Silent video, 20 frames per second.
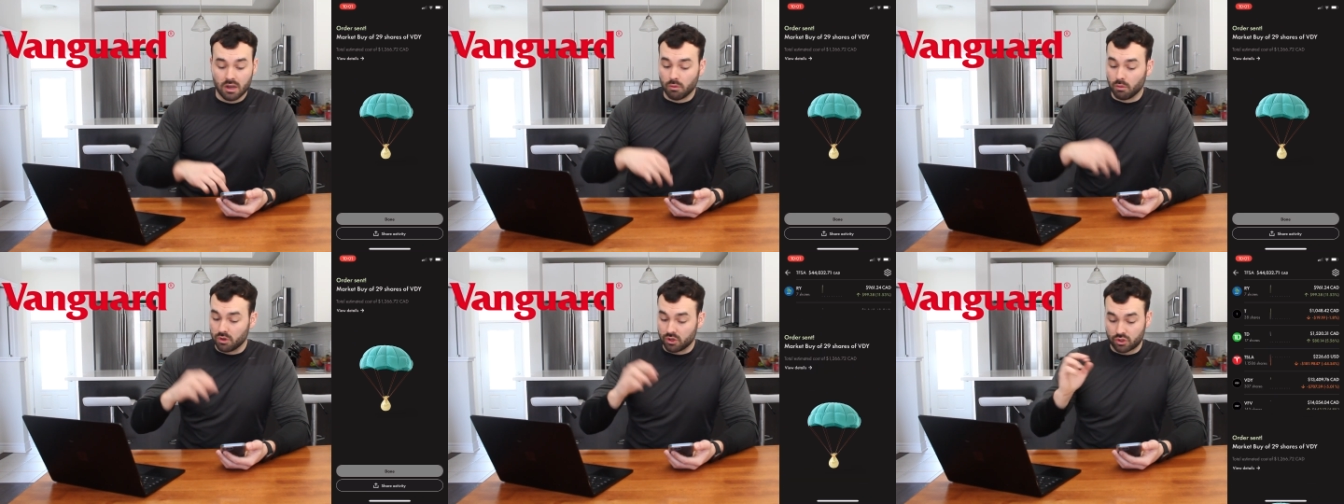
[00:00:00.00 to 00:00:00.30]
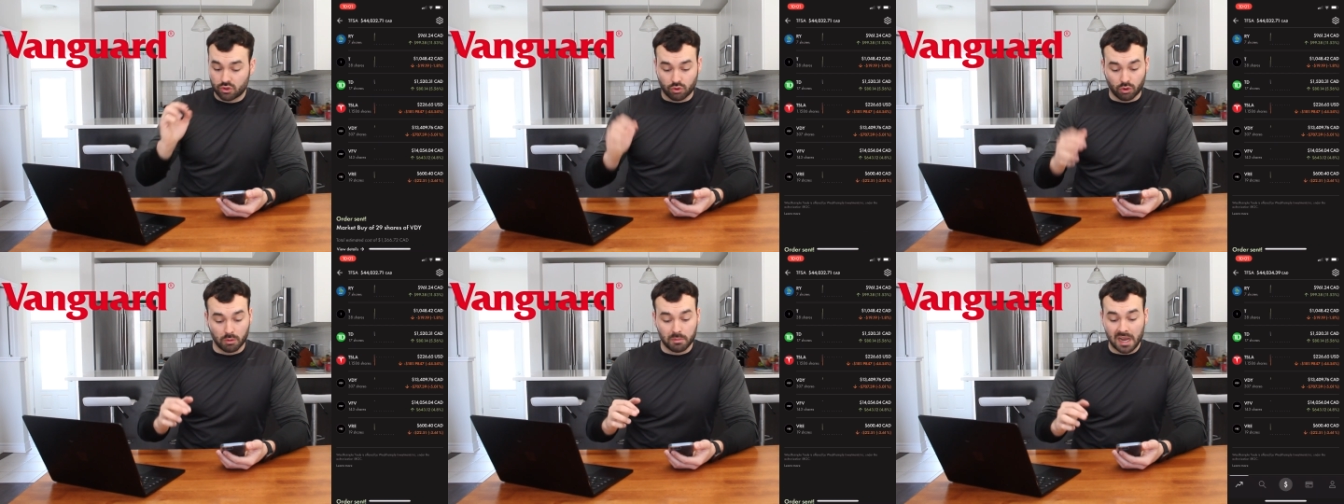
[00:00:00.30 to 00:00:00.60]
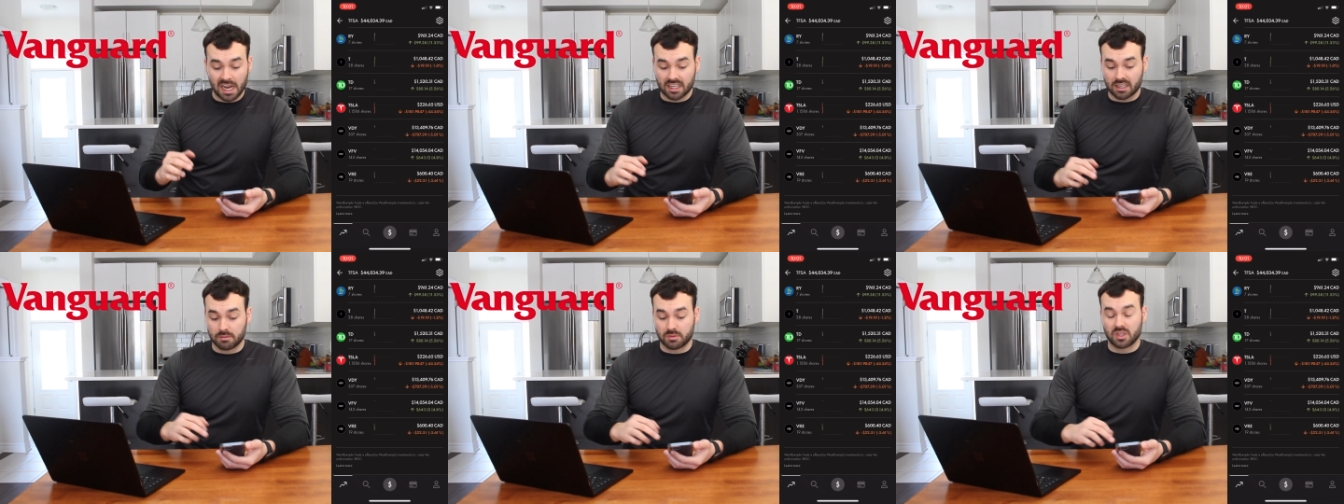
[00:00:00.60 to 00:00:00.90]
We'll scroll
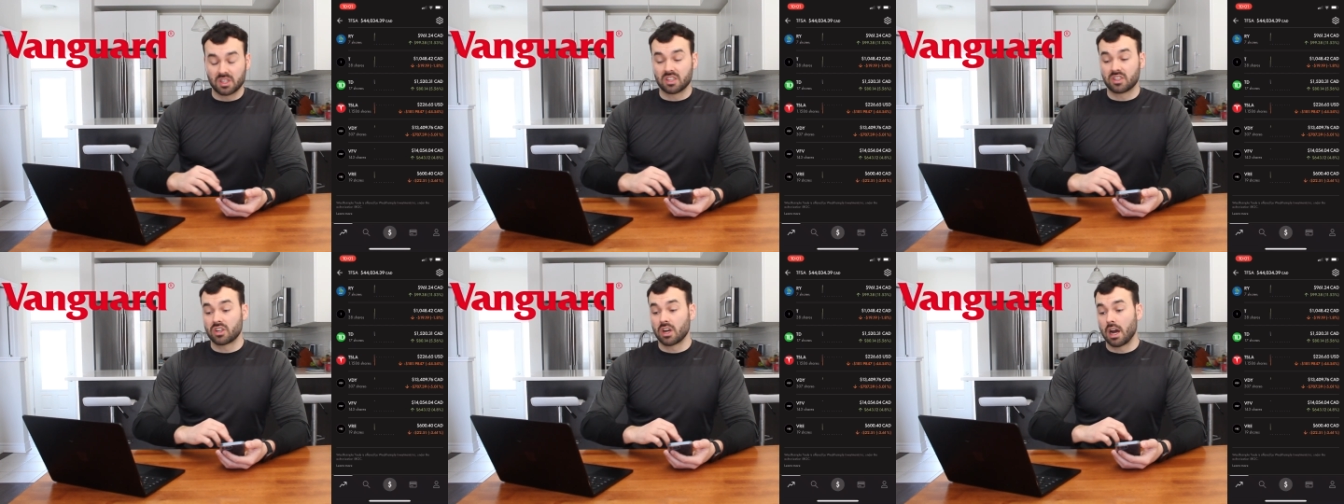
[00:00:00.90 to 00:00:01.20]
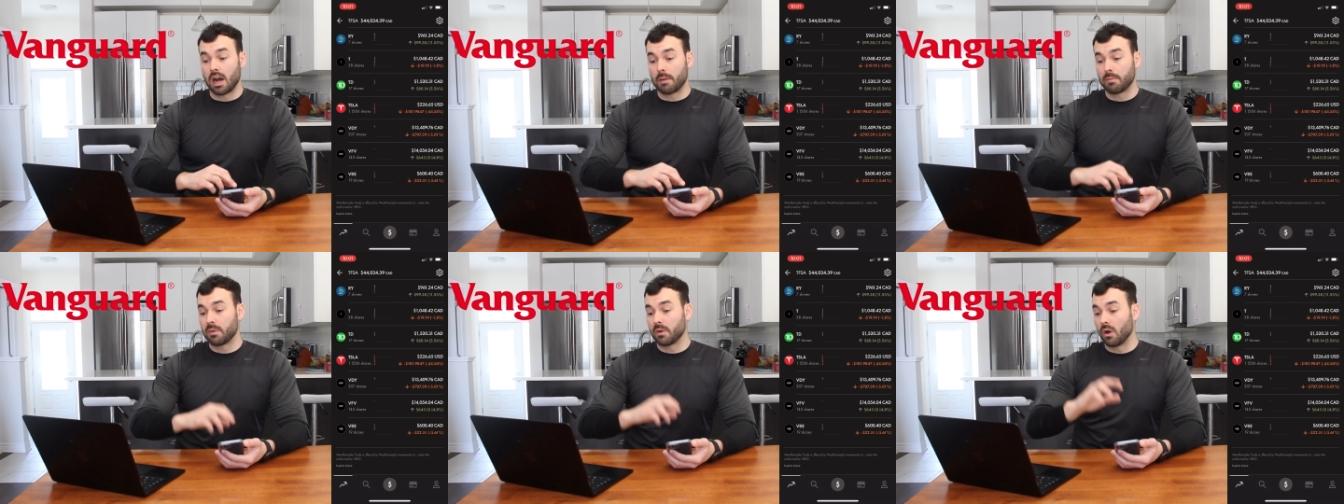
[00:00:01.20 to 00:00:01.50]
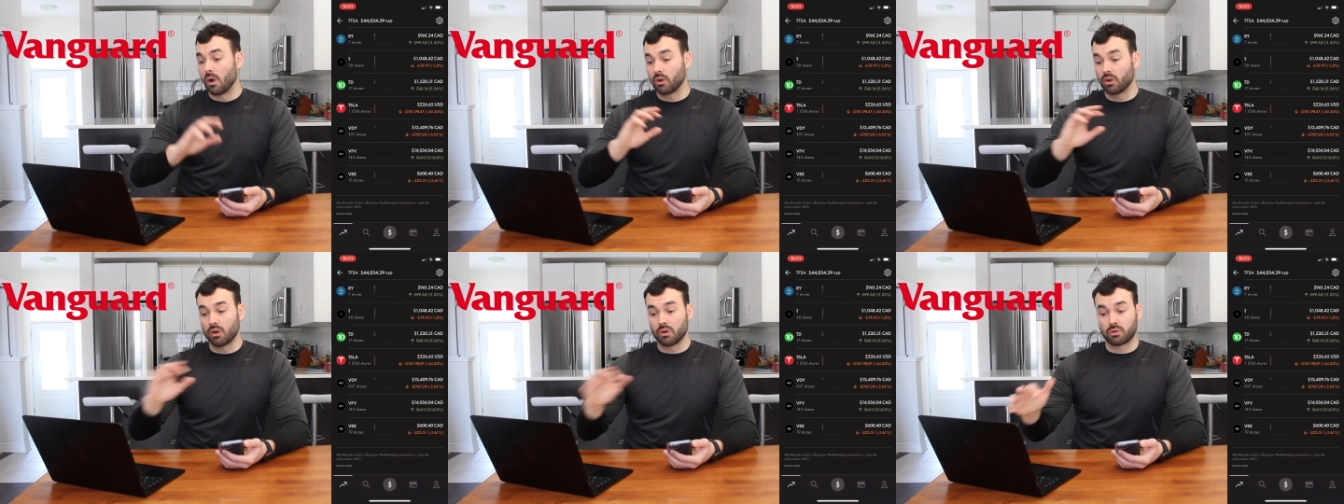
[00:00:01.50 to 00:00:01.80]
back up to the top.
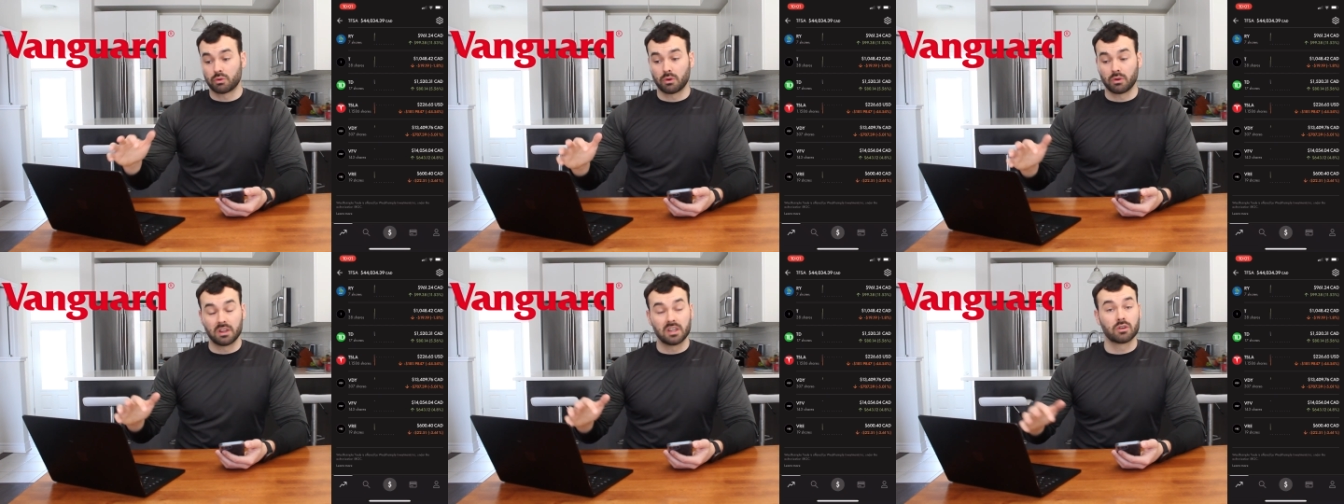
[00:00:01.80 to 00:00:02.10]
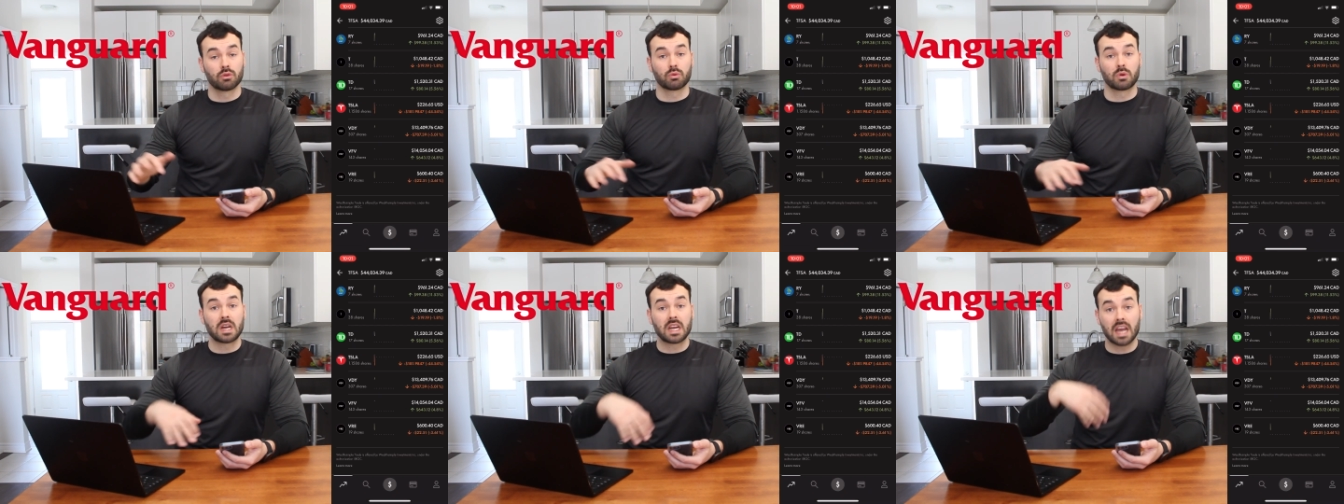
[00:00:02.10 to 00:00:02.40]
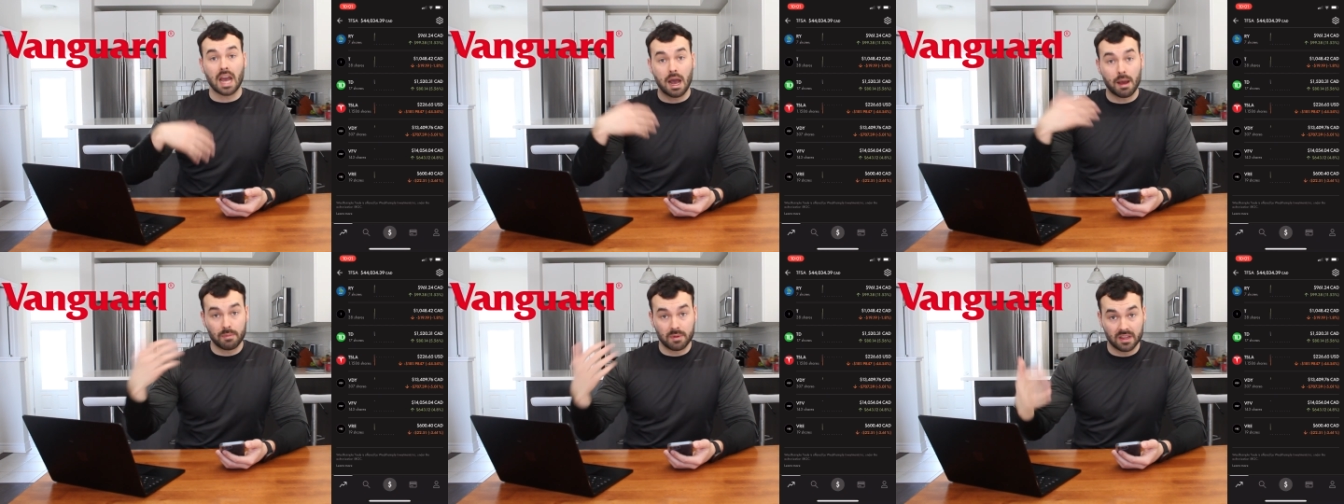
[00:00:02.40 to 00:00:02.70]
I'll go through a little
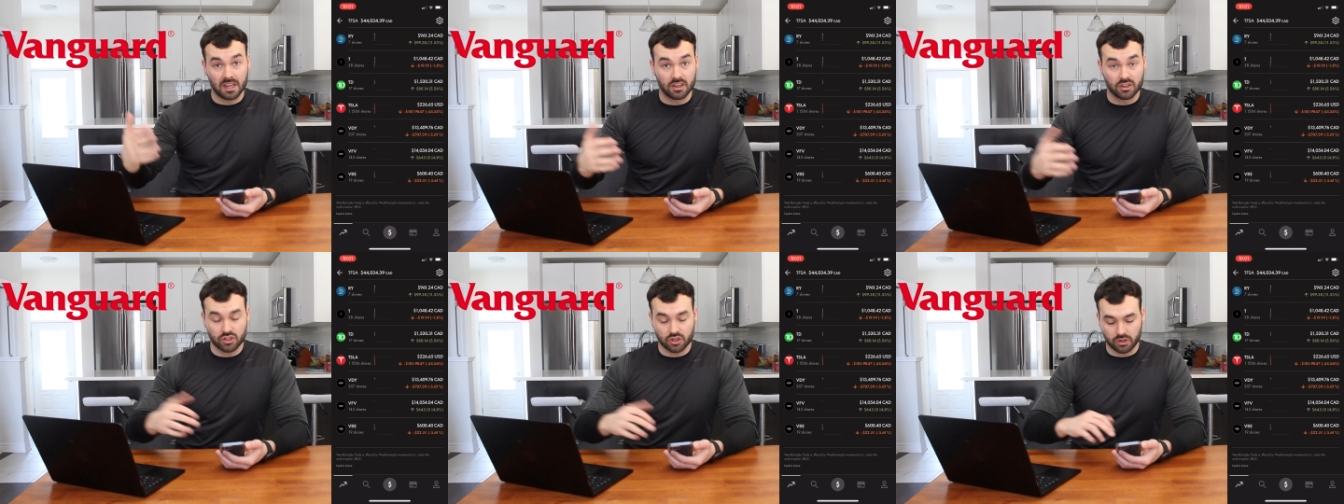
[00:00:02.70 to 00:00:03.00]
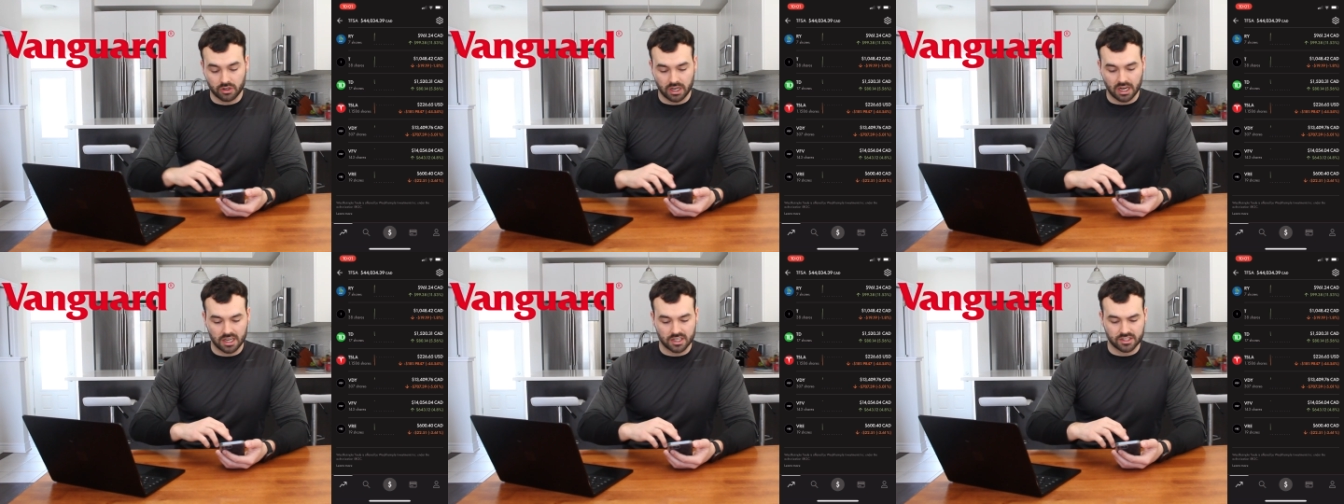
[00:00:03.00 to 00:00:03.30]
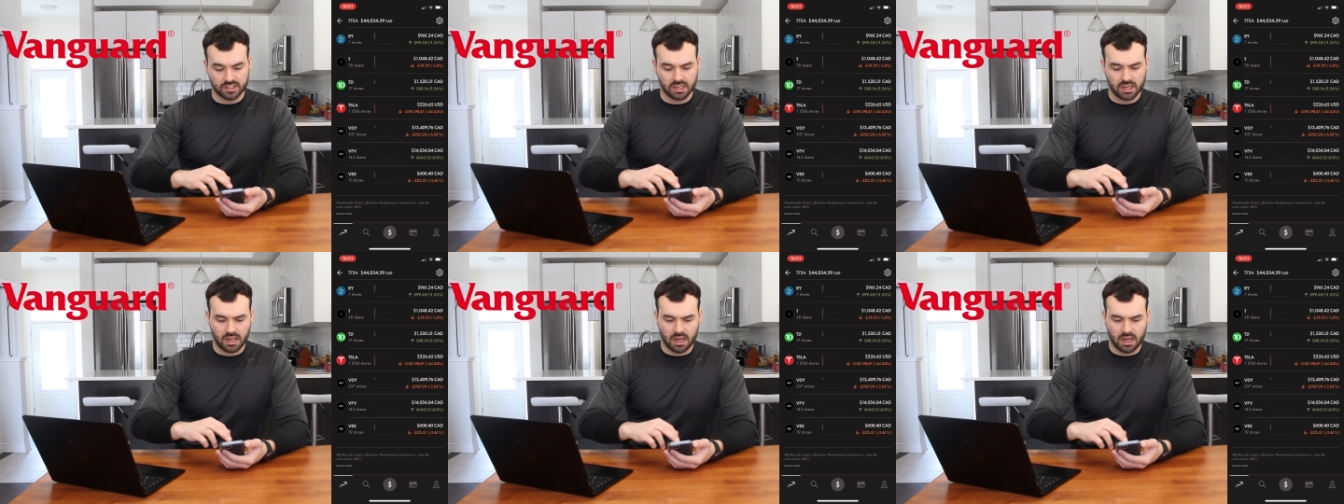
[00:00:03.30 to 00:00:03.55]
recap and then show you guys,